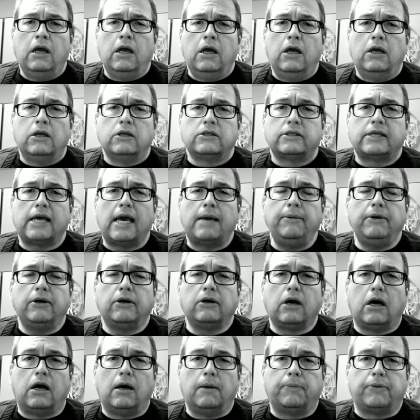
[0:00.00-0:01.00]
Samuel
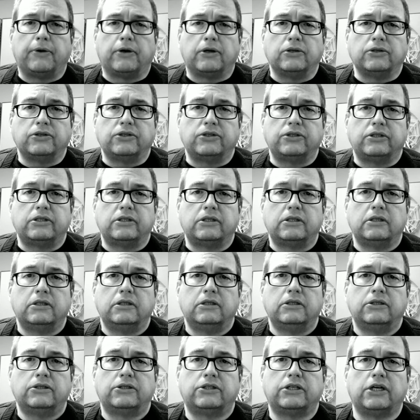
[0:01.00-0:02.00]
Gompers
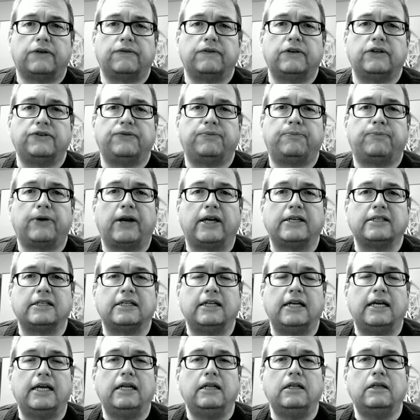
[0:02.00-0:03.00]
served as
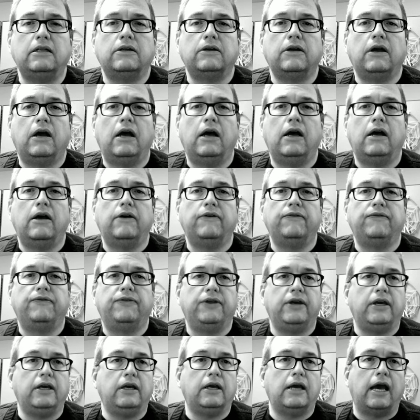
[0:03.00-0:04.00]
president of
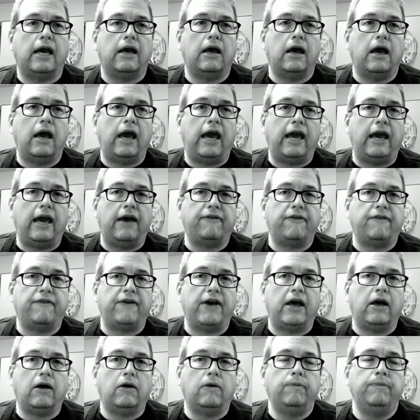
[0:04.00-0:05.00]
the
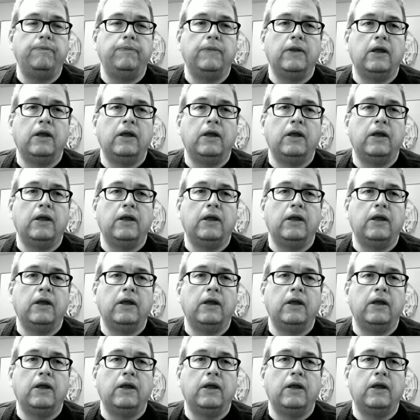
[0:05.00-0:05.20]
AFL